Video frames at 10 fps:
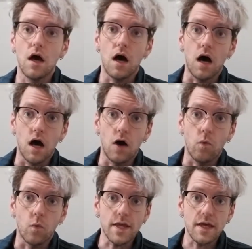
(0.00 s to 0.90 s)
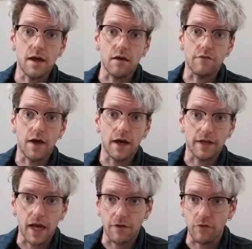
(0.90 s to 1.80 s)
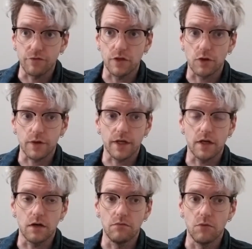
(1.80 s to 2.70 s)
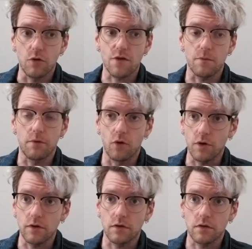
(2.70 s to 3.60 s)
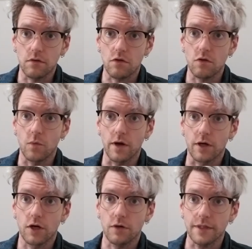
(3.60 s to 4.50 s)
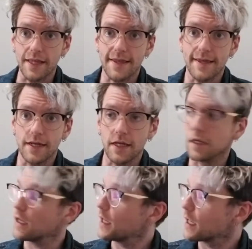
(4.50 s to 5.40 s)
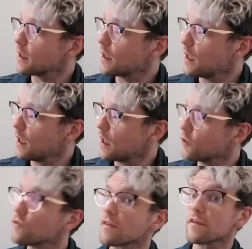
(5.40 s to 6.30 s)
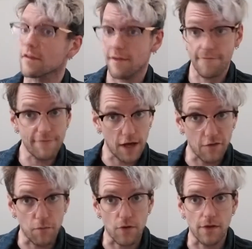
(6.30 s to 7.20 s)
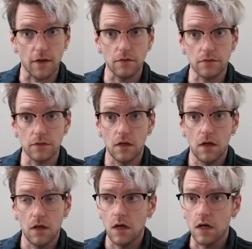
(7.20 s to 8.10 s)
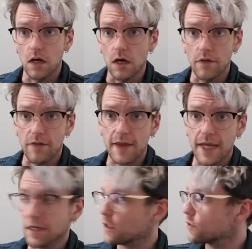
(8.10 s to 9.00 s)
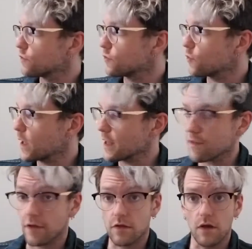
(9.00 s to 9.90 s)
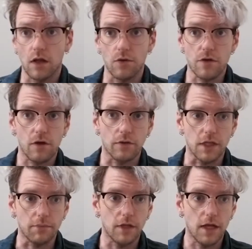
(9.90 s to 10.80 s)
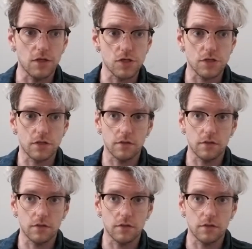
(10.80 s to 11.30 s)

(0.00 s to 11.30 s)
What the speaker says: We have had kind of a flurry of more support, so we are currently sitting at 165%. That's $826 currently pledged.